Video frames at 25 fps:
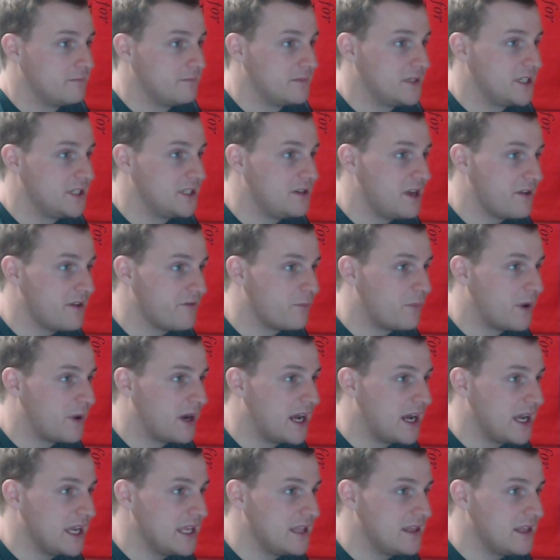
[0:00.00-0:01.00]
Did you ever
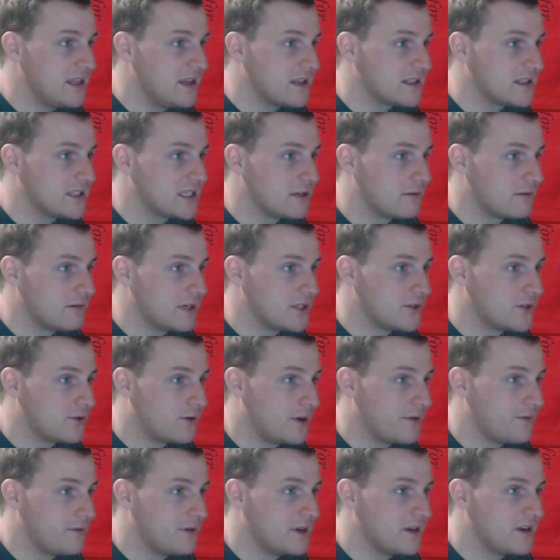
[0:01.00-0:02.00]
buy the artillery
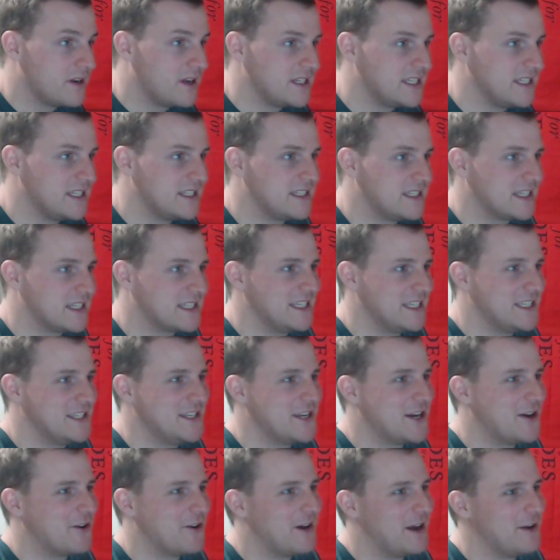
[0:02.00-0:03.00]
toy from your 1960s?
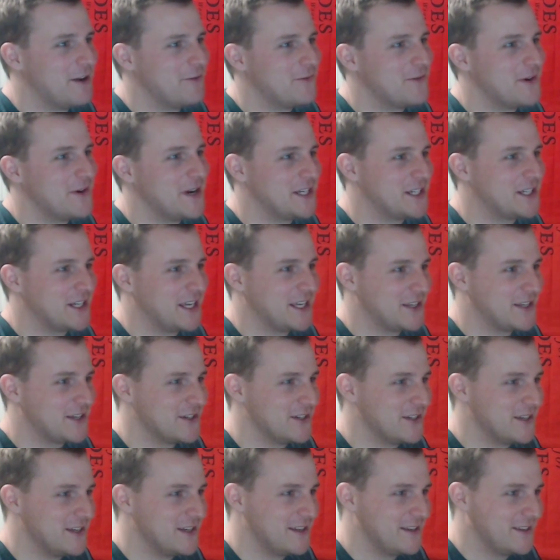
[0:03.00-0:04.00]
No, I wish I
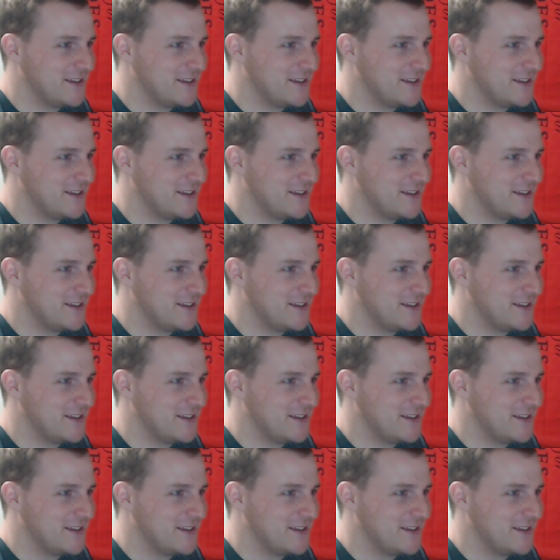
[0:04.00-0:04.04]
could.